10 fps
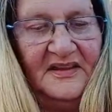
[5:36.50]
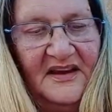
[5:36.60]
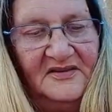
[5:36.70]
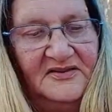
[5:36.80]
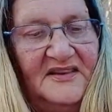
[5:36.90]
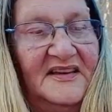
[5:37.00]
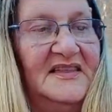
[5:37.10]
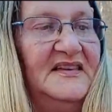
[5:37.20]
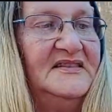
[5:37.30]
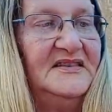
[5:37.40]
layers like
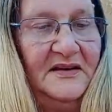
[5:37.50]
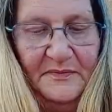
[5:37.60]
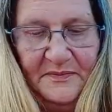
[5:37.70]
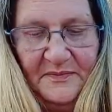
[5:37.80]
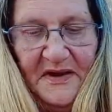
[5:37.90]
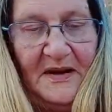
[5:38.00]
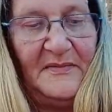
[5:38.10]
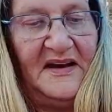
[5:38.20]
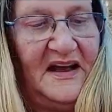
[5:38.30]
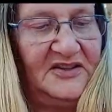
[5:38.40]
this, but I
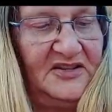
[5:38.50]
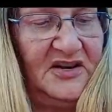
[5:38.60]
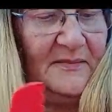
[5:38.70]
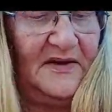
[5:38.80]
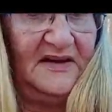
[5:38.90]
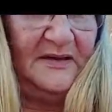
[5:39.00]
might actually chop mine